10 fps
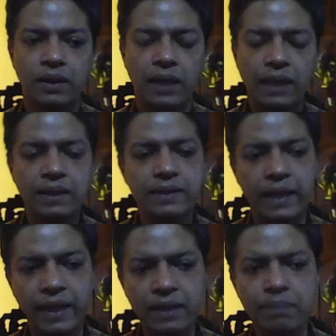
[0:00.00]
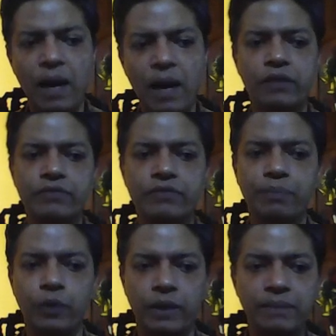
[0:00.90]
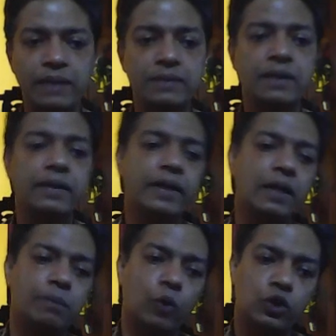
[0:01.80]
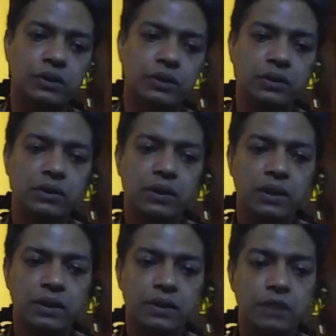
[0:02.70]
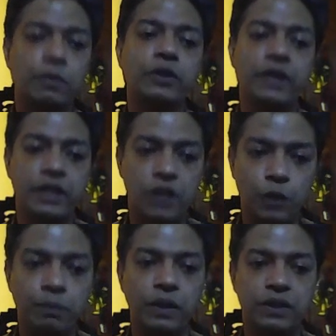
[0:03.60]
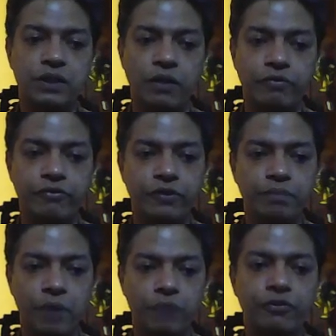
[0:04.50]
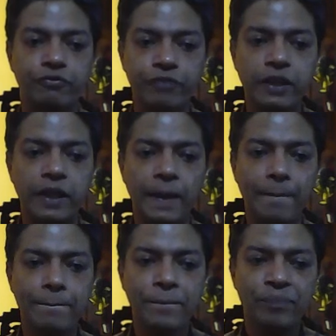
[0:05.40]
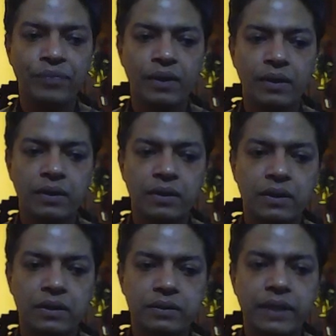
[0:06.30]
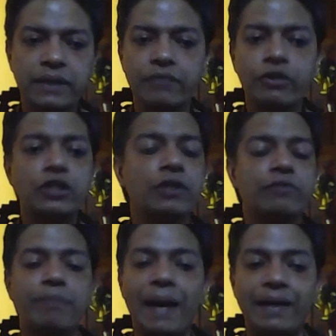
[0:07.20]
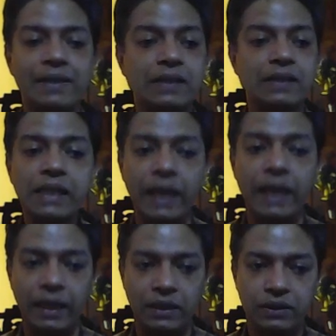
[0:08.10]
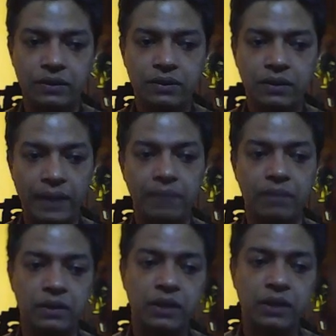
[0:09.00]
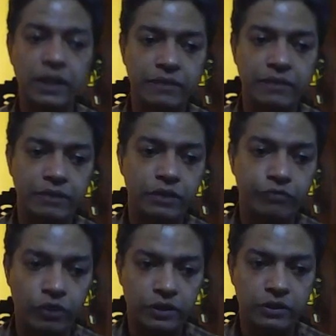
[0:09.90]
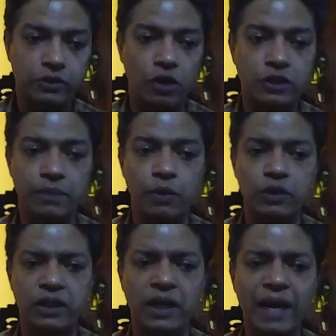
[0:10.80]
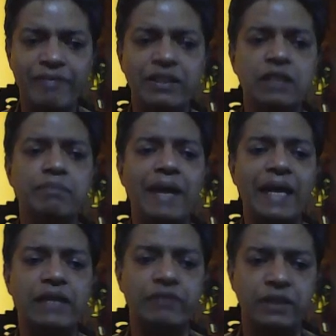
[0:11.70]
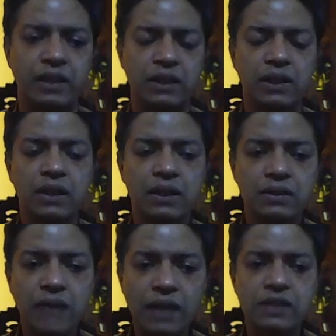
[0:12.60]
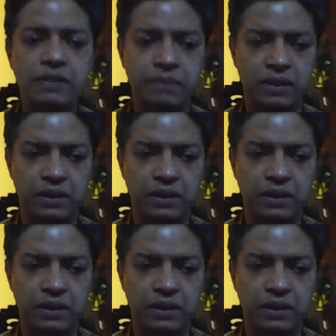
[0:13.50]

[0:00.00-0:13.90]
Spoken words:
In the second part of the poem, that is the lyrical portion, the spontaneous outburst of powerful feeling, there is a vision of the paradise regained. Line number 37 to 43 talks about a heavenly maid with a dulcimer.